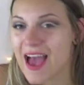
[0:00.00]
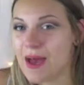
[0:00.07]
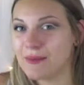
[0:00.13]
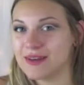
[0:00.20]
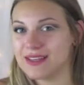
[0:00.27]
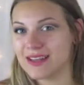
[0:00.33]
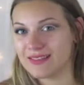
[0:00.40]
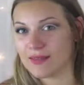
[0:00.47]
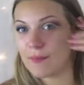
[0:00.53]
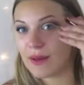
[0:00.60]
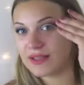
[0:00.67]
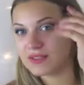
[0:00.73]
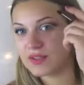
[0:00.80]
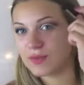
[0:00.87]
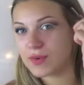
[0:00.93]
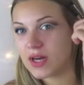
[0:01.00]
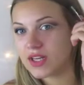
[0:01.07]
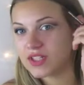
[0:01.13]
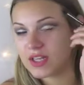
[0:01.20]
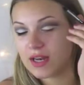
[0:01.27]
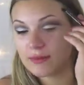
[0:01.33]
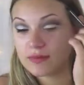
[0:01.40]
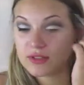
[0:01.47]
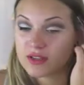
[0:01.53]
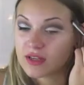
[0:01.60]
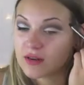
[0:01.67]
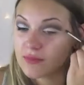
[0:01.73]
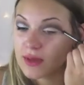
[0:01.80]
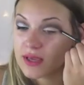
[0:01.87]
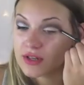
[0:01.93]
I'm going to take the pencil brush and I'm just
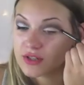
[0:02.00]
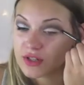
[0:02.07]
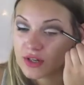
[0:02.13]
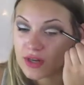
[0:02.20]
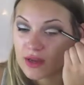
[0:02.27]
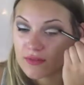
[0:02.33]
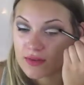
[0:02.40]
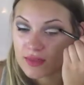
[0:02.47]
going to make sure